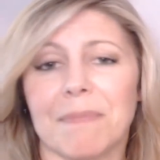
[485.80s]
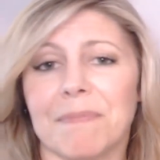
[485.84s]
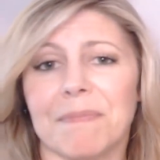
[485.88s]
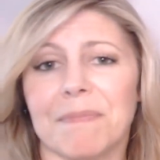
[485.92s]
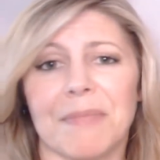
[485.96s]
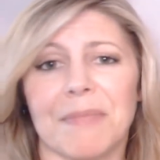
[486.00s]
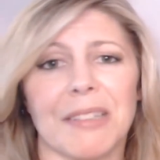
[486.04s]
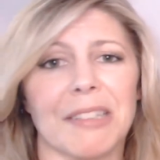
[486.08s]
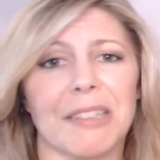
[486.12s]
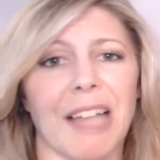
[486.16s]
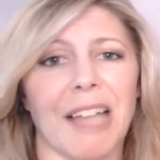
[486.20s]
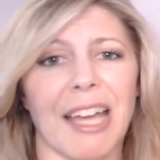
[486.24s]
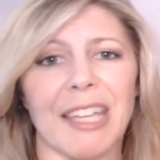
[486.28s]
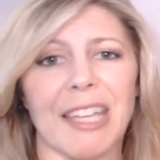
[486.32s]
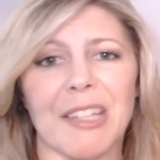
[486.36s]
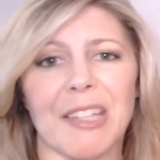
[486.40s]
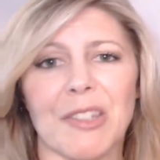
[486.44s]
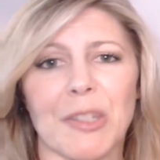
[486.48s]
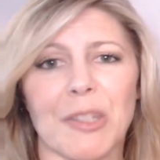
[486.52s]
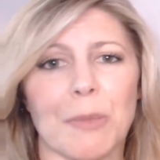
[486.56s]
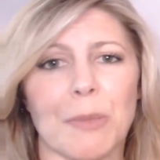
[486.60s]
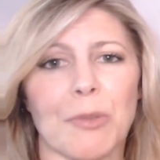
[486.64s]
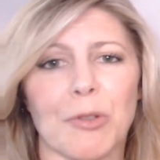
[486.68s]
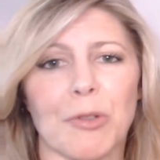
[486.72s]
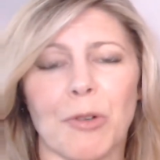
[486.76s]
Like and
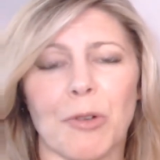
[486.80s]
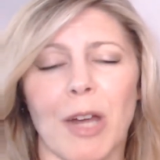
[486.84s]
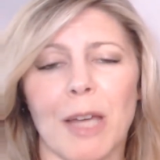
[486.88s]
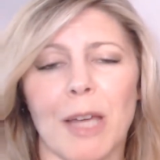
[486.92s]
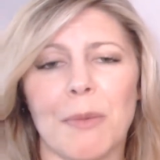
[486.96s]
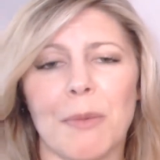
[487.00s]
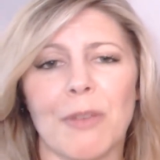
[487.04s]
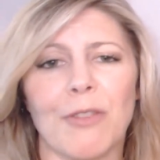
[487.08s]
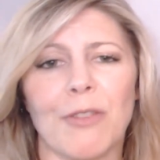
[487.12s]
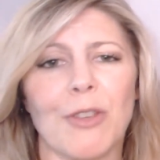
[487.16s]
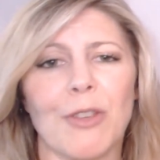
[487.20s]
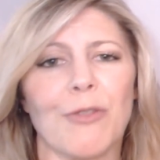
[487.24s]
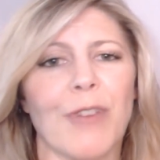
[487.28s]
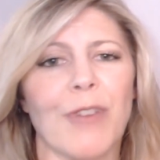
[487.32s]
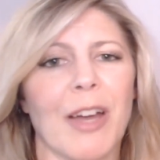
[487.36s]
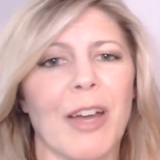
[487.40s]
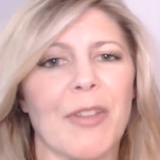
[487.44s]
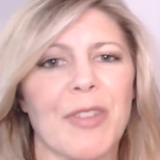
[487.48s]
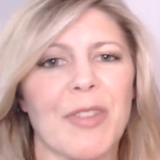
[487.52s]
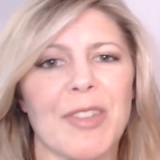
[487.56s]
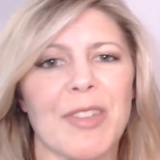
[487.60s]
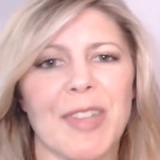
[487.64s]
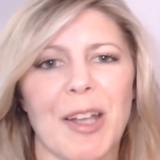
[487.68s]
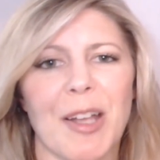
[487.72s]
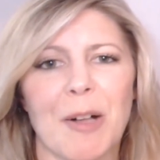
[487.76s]
subscribe if you found
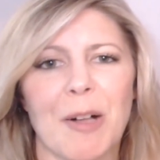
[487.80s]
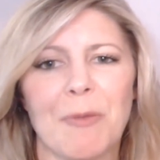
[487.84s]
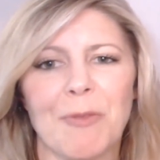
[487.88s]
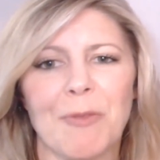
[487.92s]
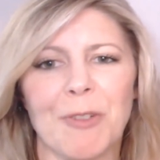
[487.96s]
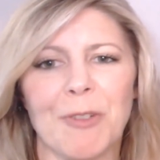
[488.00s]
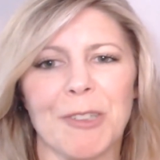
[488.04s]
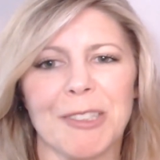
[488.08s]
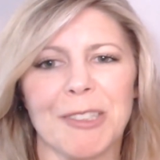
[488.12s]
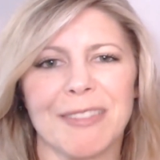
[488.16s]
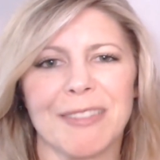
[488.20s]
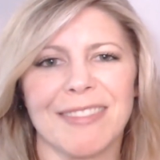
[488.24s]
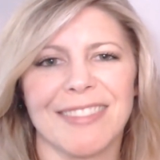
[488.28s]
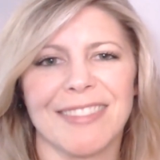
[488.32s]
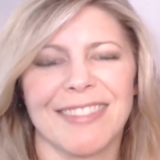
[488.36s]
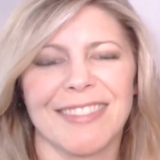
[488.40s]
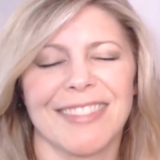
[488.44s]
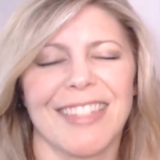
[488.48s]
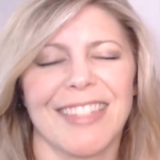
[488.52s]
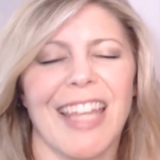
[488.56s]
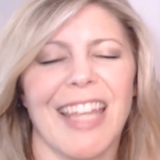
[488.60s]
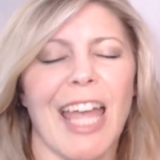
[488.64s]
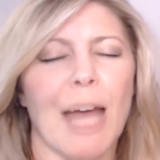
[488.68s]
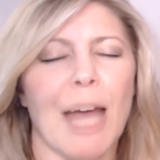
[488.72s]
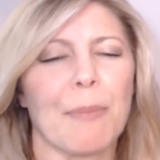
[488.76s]
this helpful.
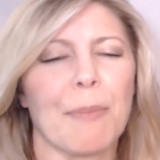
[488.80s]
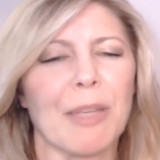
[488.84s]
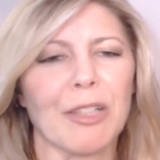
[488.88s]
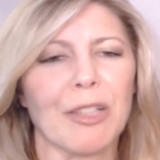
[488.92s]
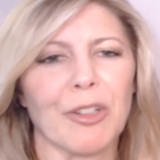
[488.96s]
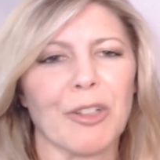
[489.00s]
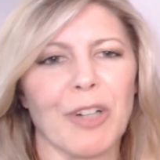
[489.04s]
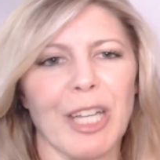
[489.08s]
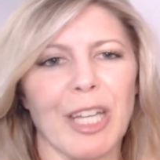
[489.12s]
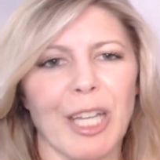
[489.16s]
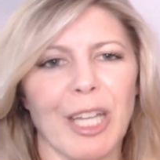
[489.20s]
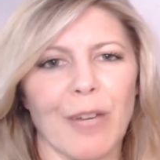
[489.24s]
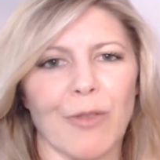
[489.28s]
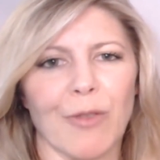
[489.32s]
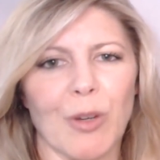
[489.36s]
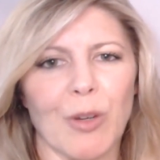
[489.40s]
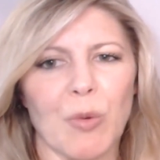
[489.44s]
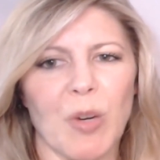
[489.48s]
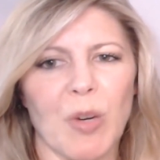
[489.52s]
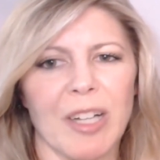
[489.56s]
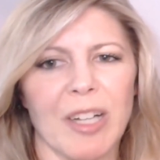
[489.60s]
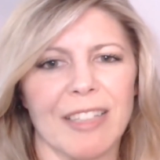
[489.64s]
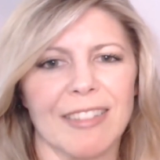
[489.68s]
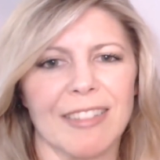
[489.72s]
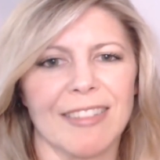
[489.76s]
Happy learning,
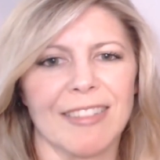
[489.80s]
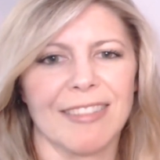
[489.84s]
everyone.